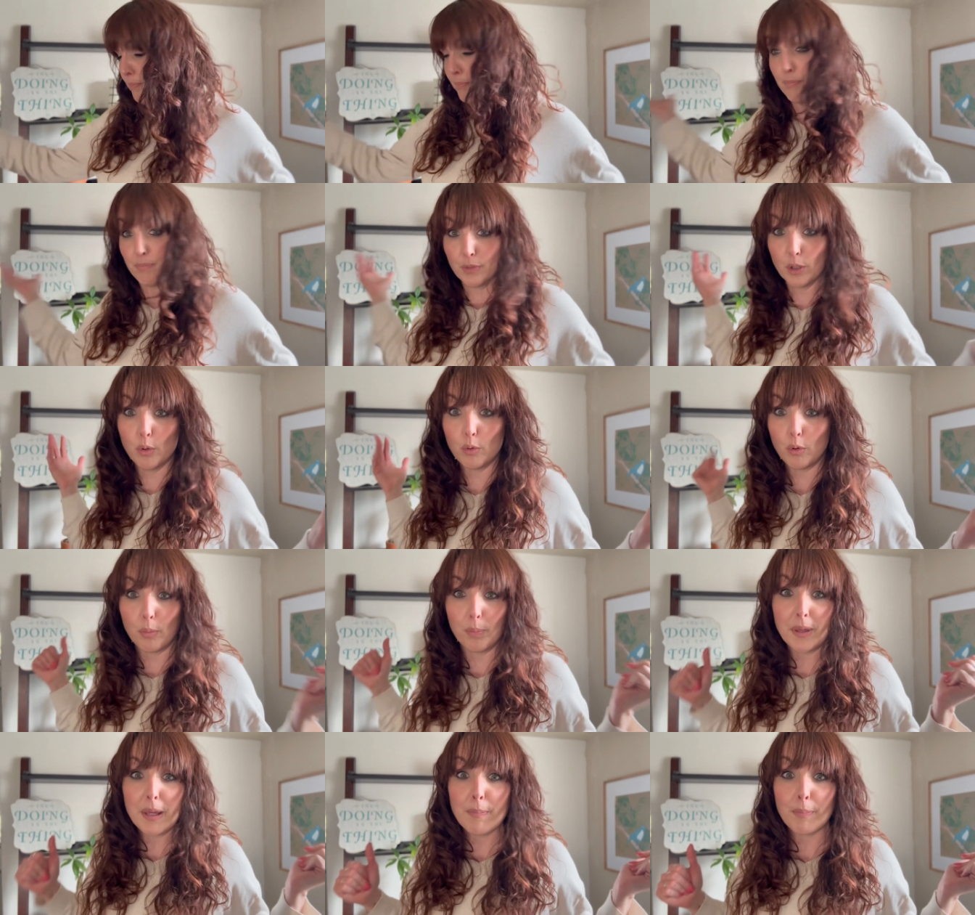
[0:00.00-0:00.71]

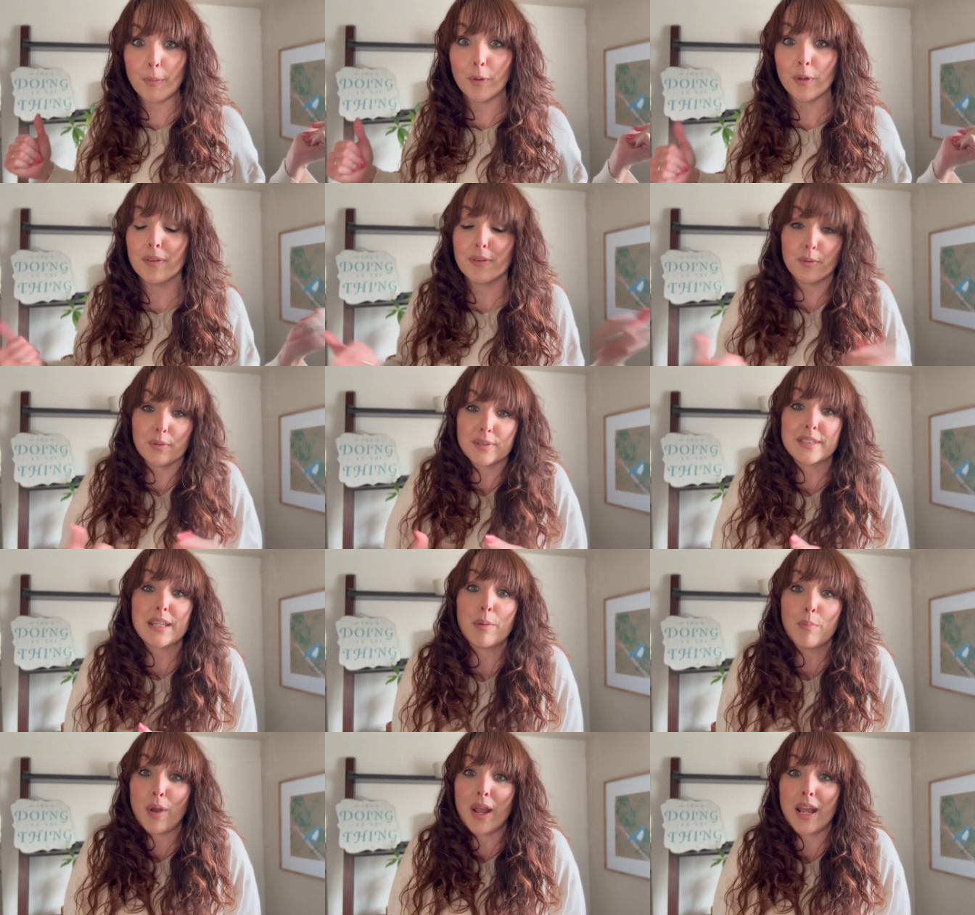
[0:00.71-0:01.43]
local people the
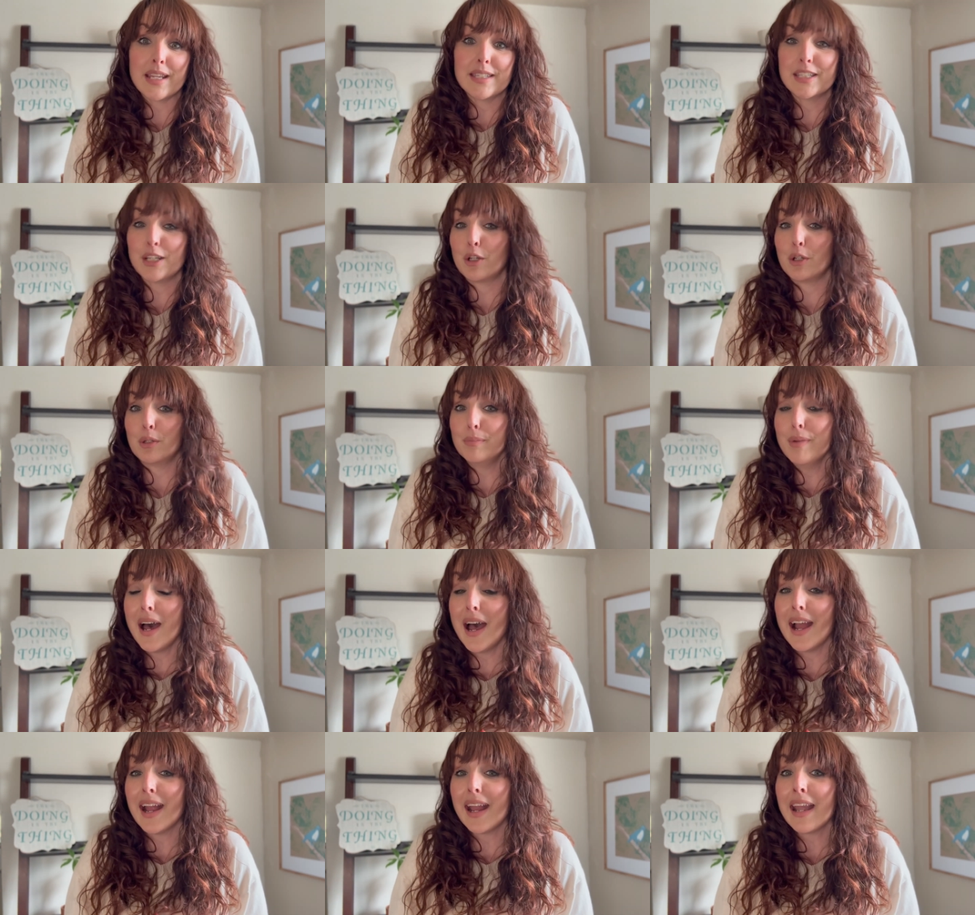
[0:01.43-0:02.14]
same way it tickled
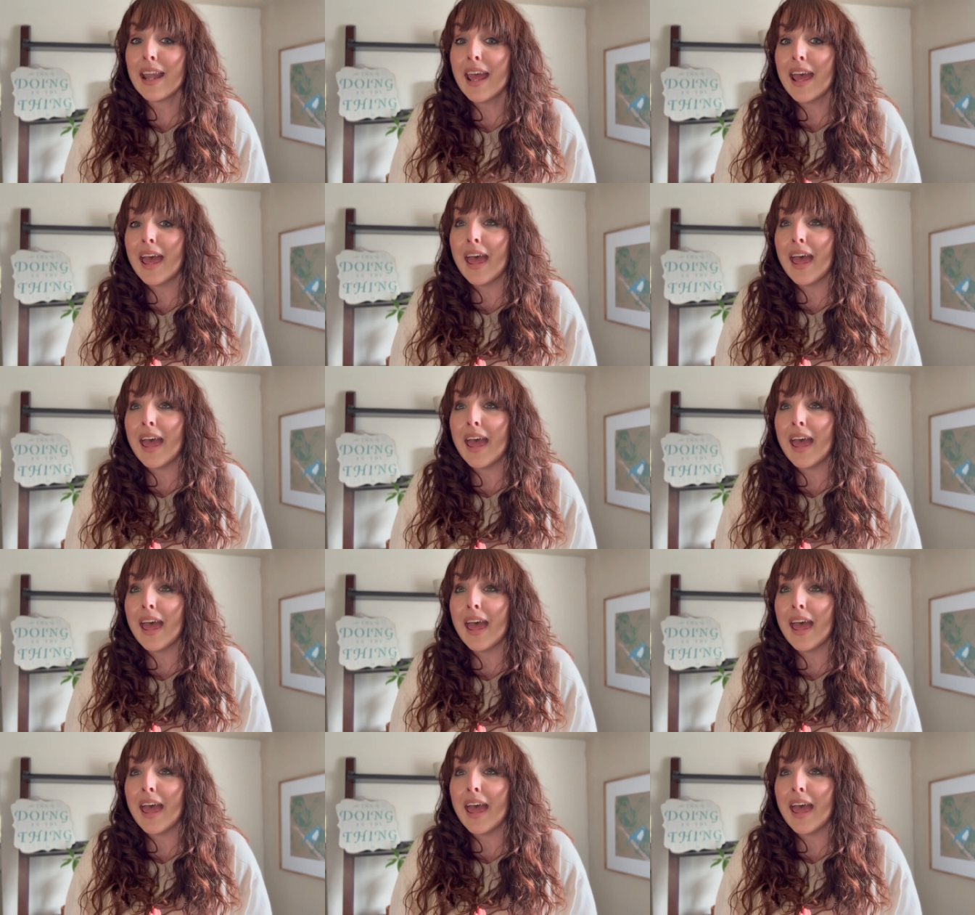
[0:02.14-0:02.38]
mine,